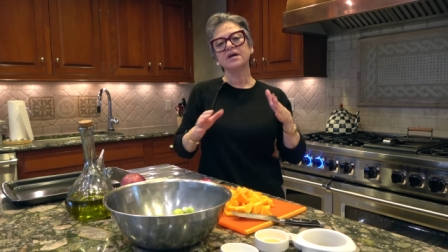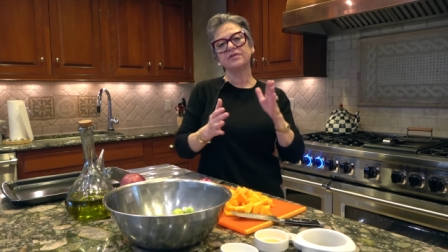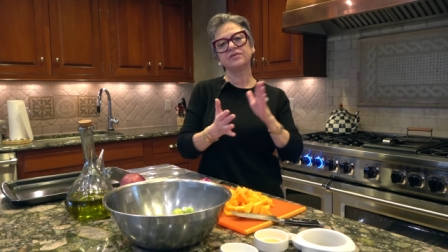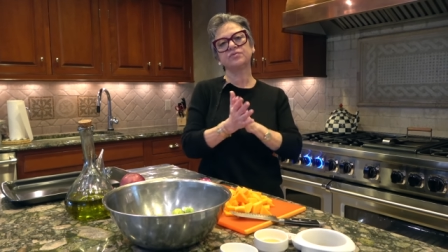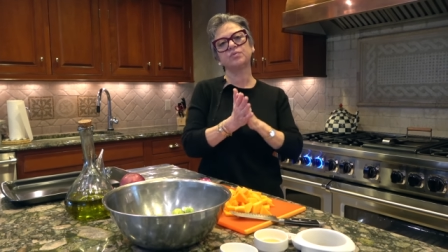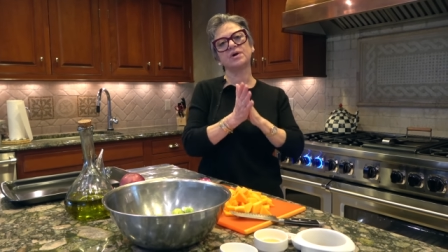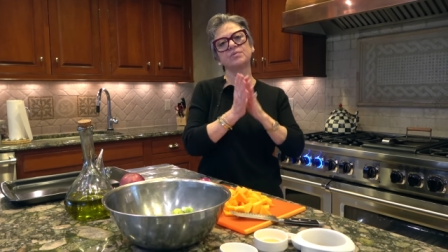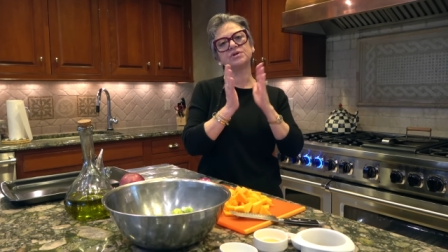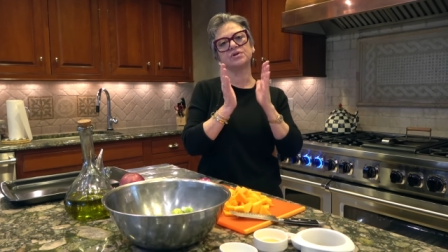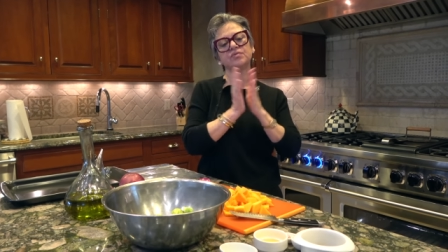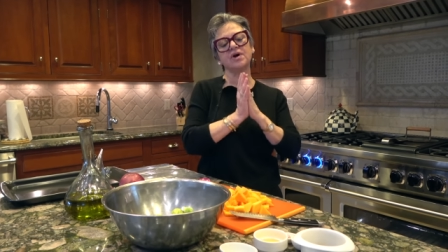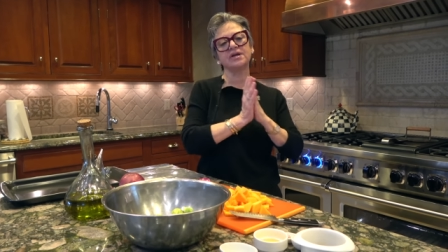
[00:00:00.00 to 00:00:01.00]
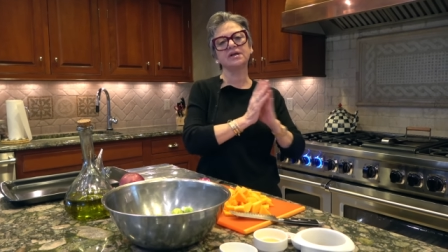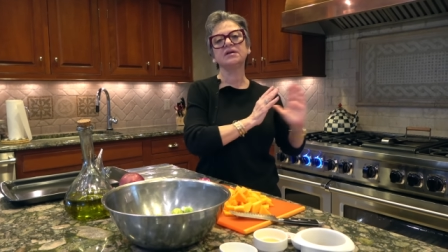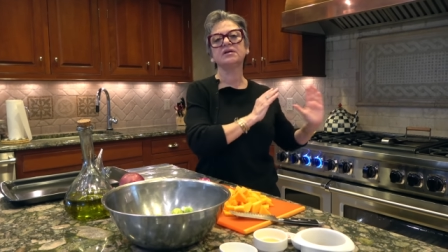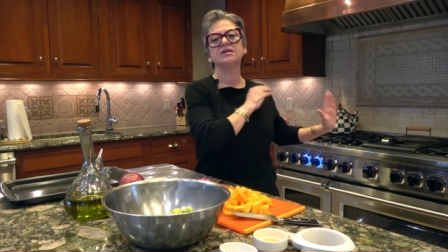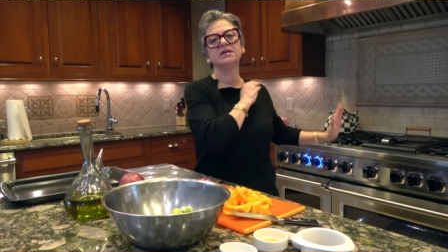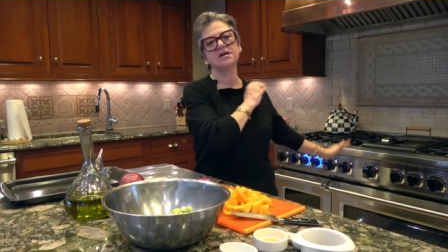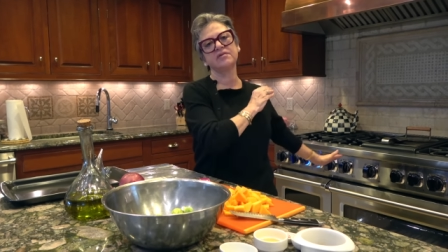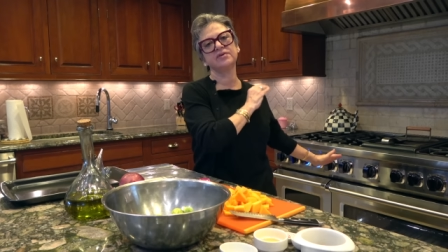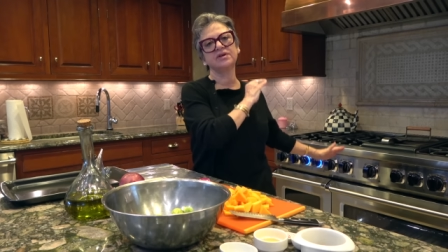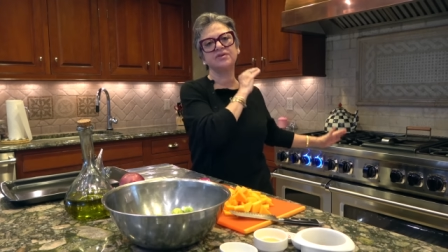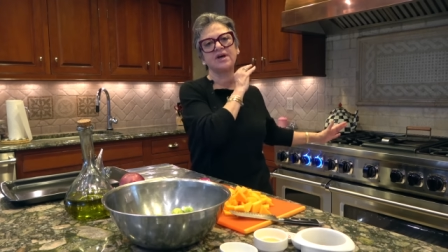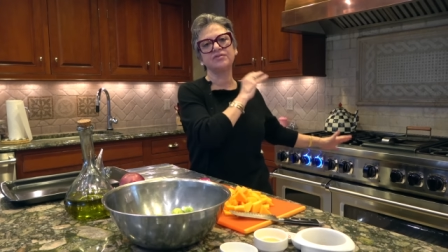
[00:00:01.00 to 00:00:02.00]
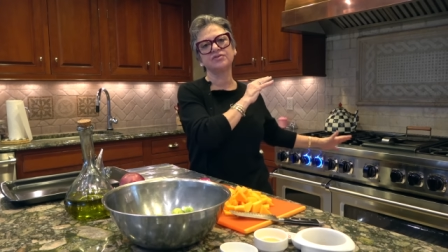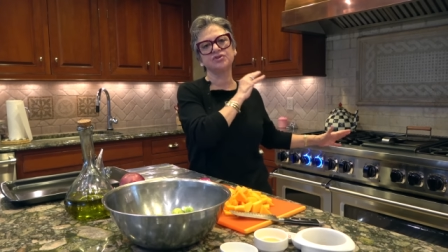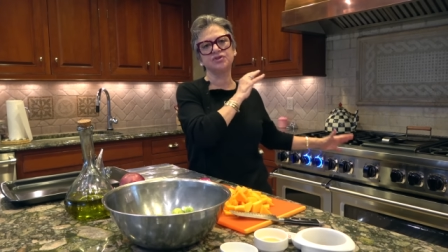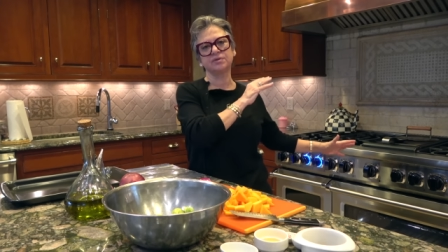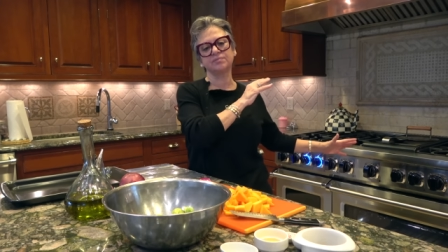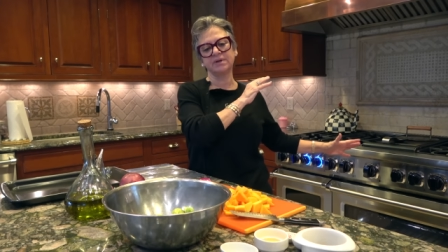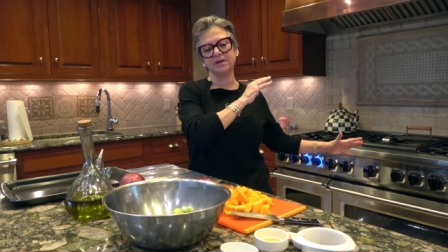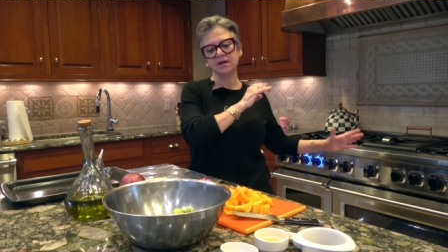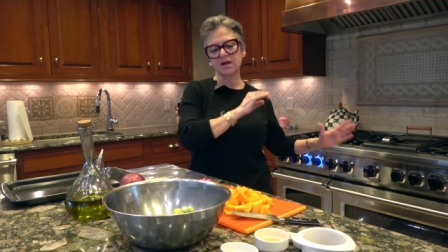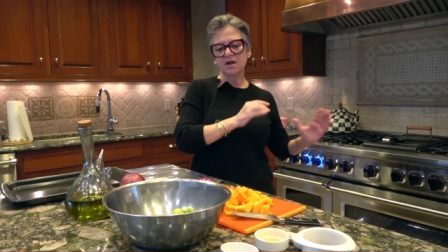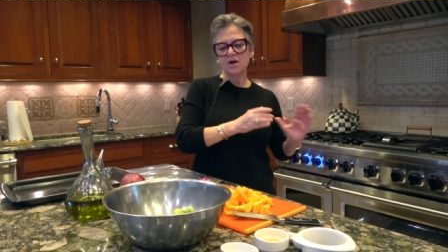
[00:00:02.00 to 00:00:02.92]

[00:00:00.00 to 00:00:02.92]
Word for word: This way when you're ready, the oven is as it should be.